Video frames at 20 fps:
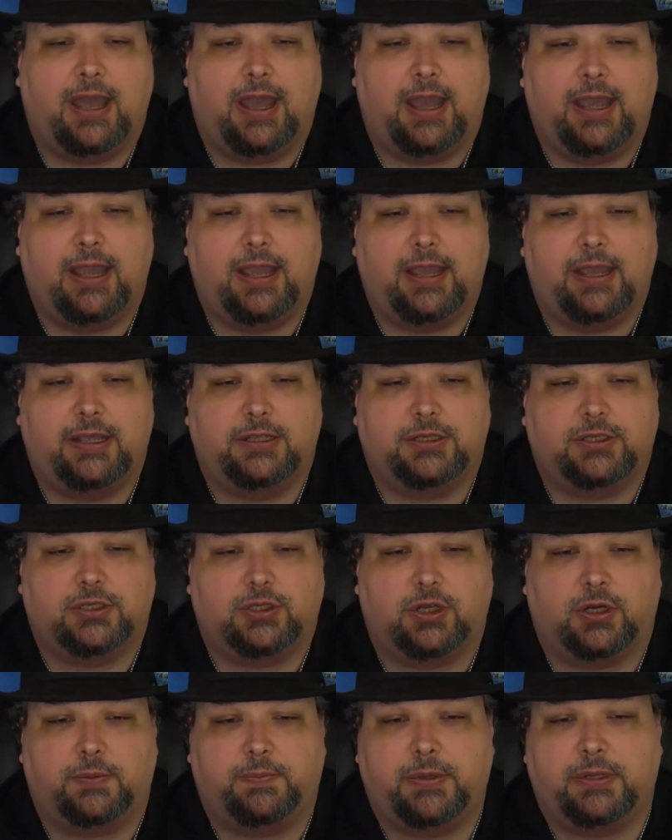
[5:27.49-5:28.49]
a
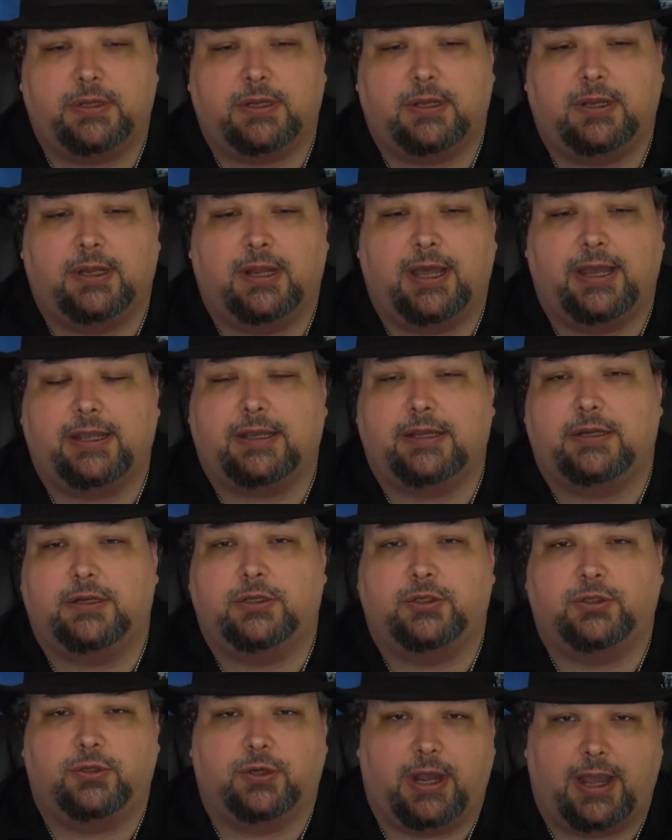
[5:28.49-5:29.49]
serpent like
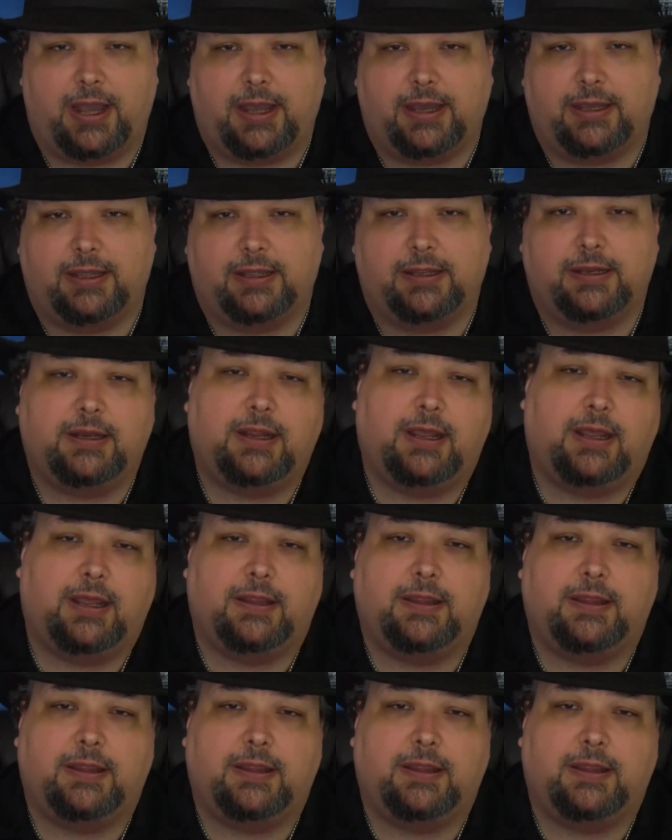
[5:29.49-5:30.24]
dragon